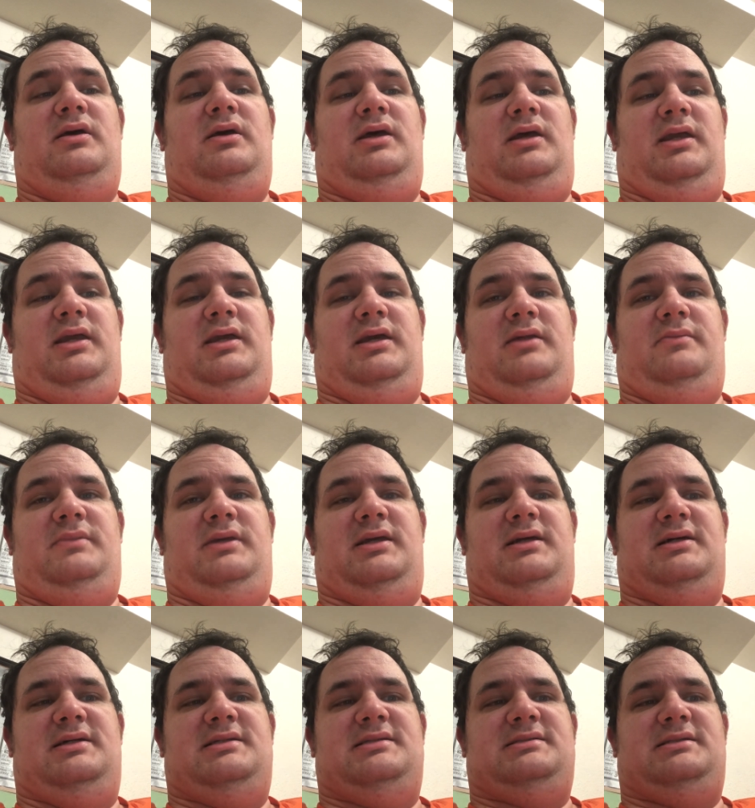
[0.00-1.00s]
again,
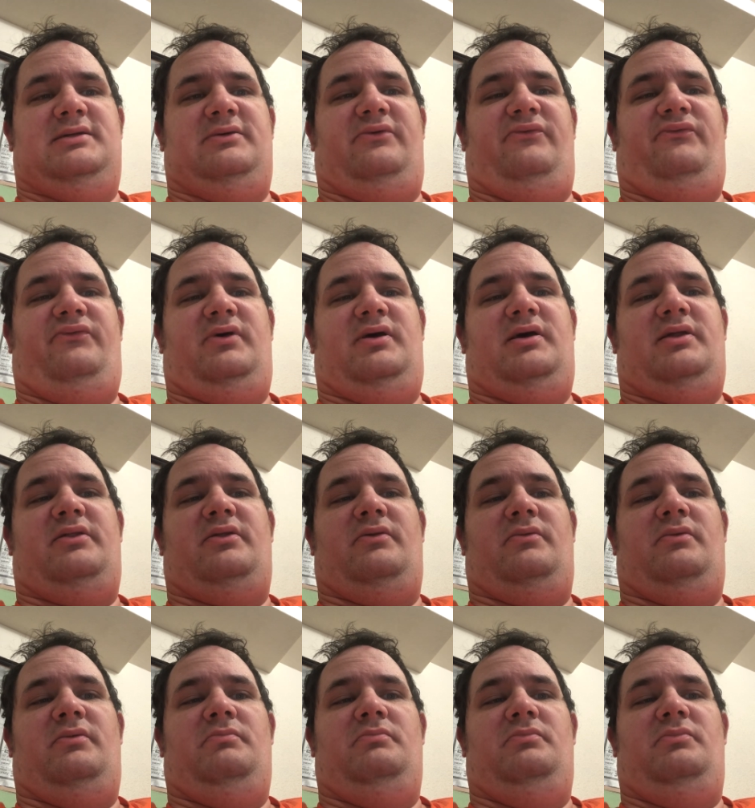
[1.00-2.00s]
because of the
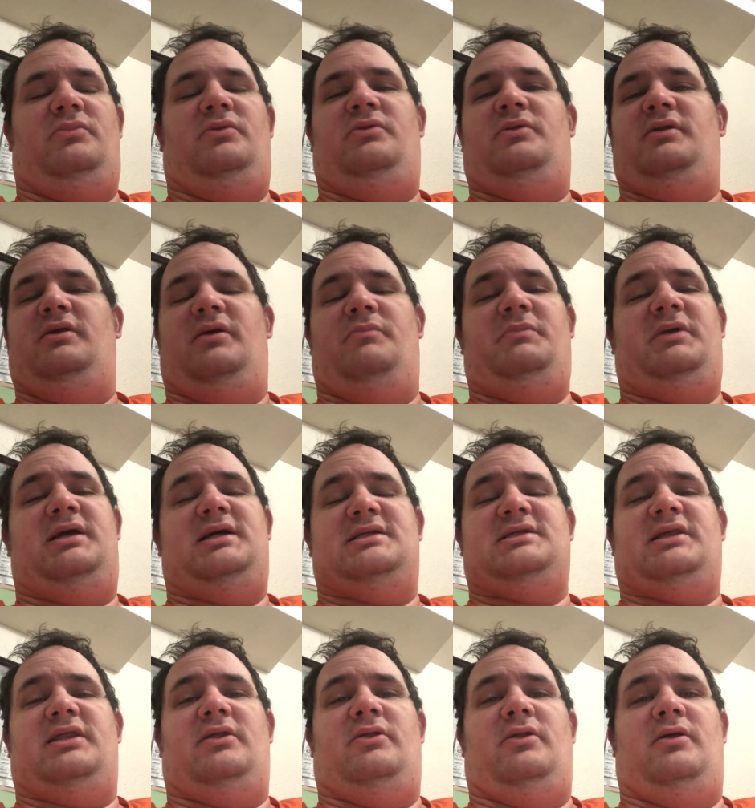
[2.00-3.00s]

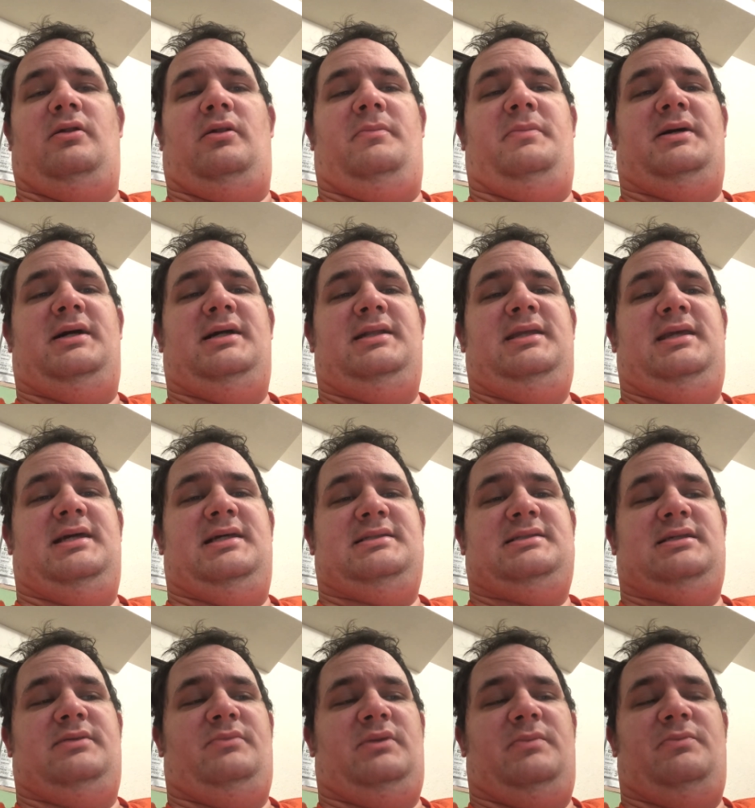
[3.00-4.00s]
little podcast
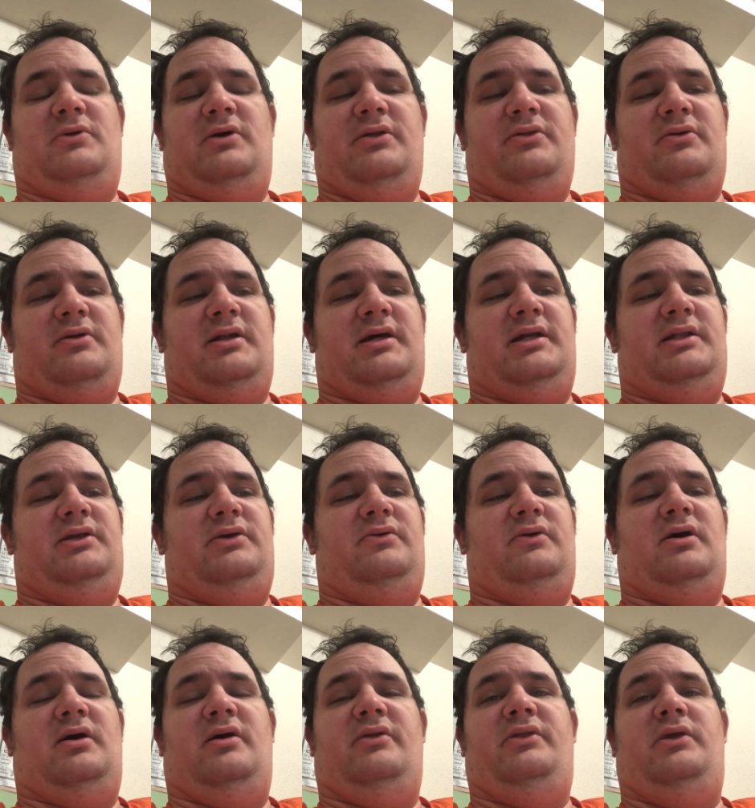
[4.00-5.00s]
that my brother and I do
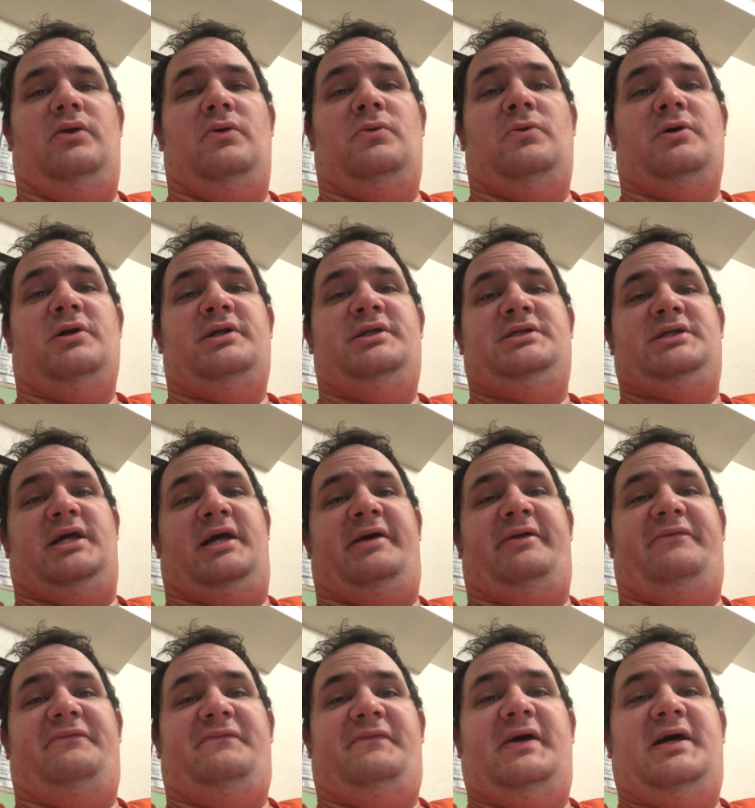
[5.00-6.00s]
called The Orange
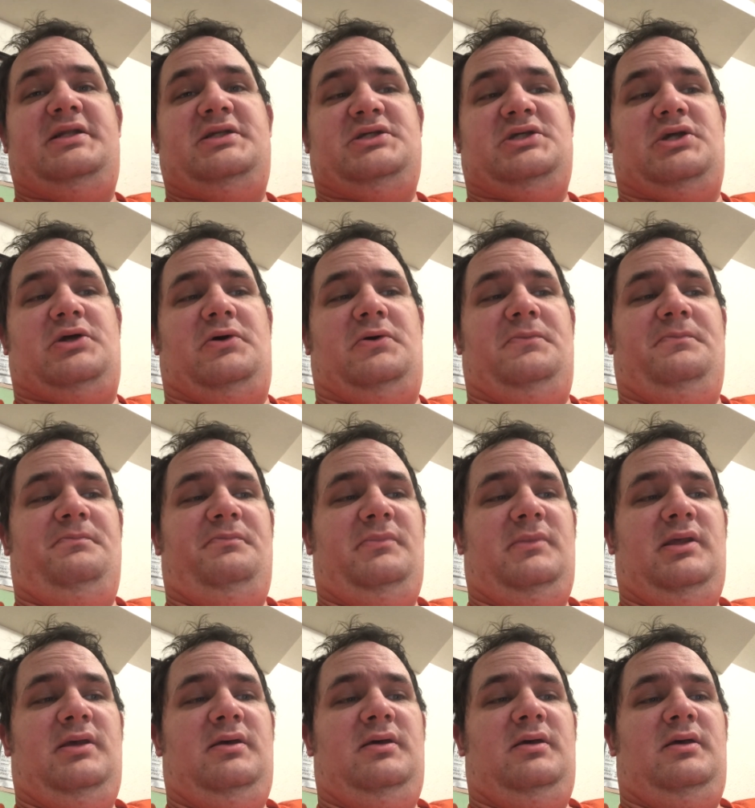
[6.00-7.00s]
and Fett Show.
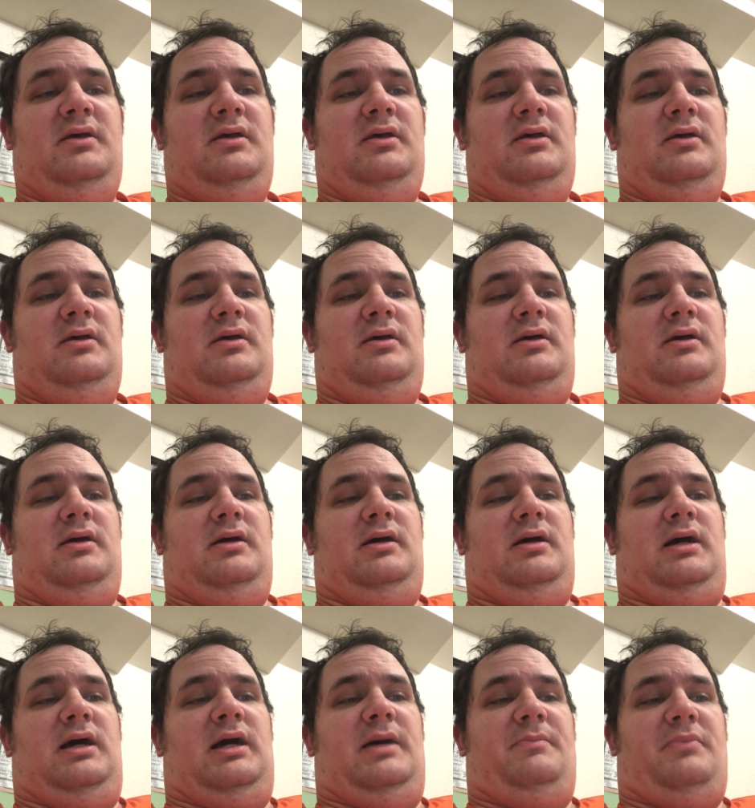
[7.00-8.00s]

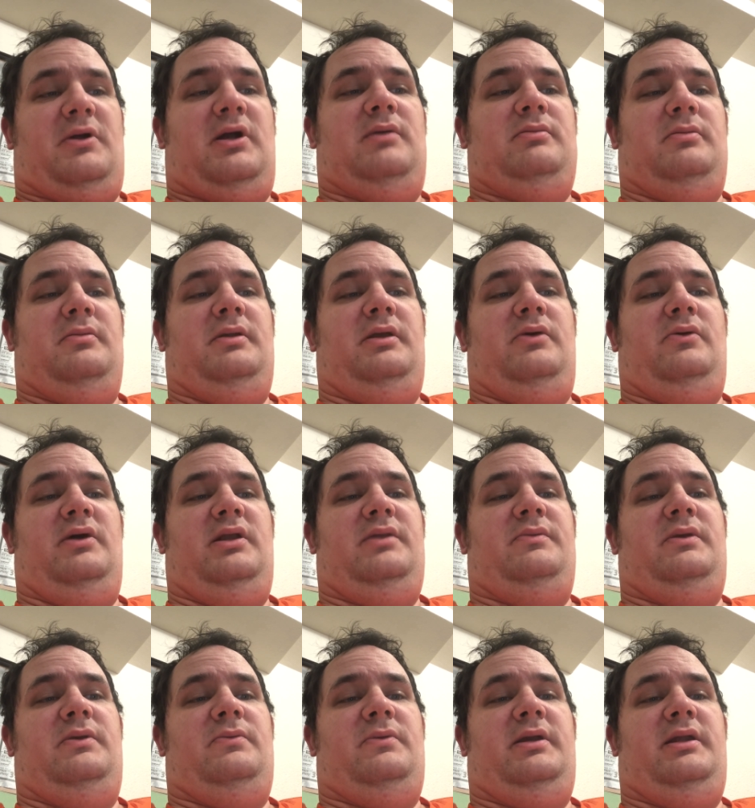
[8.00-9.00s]
I'm probably going to
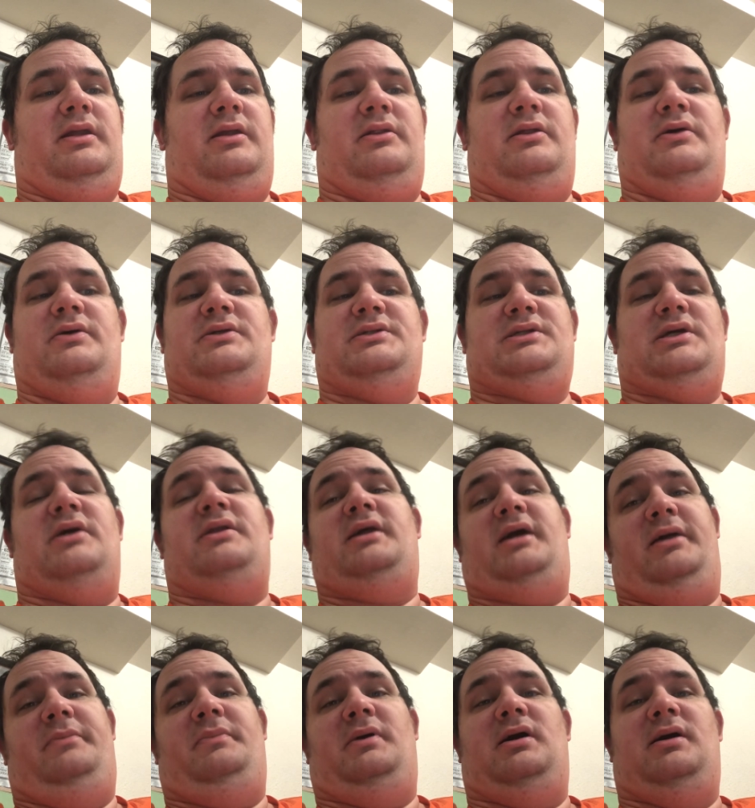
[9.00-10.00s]
be reading those on
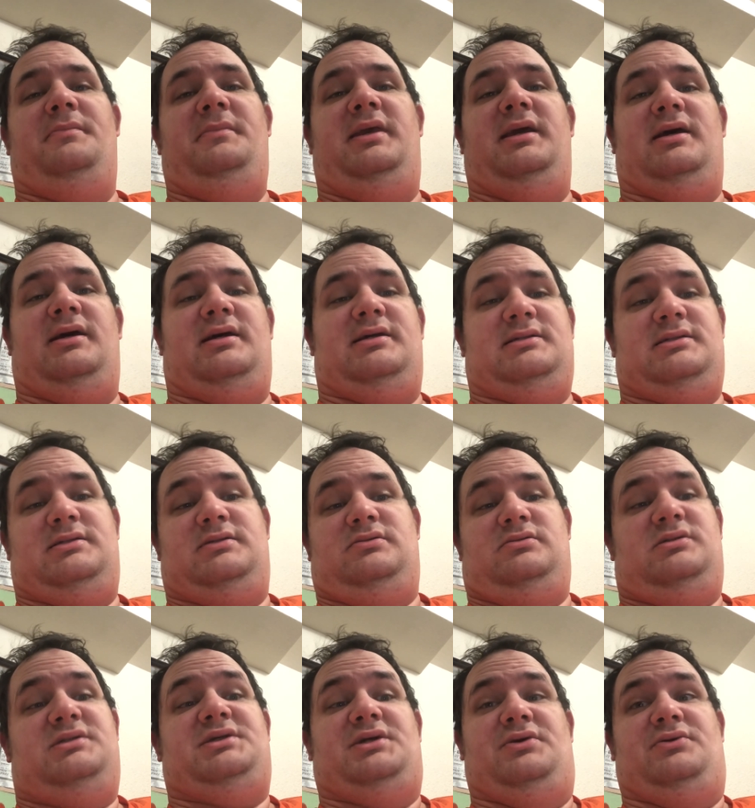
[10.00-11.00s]
that podcast
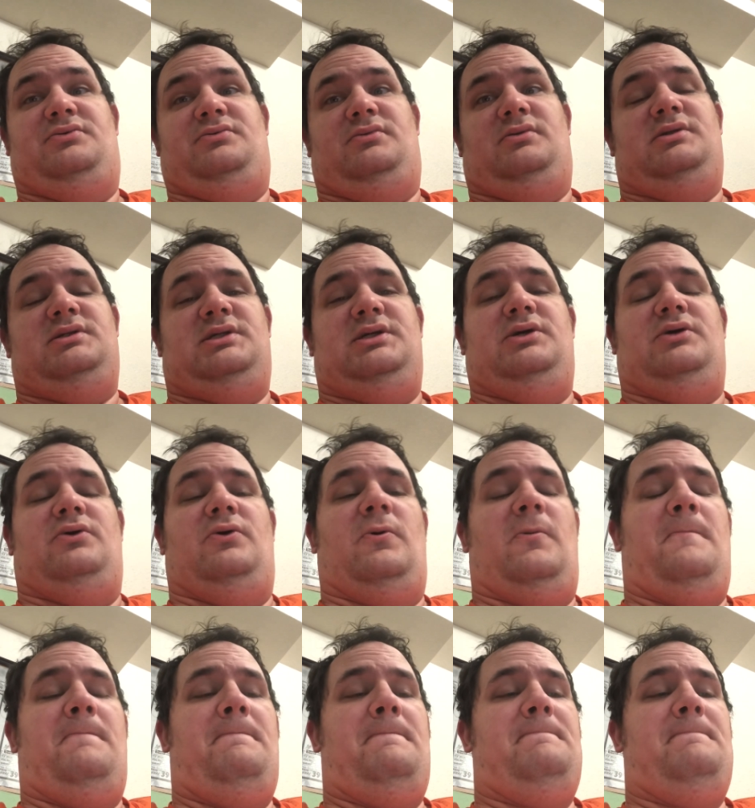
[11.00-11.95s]
soon, too.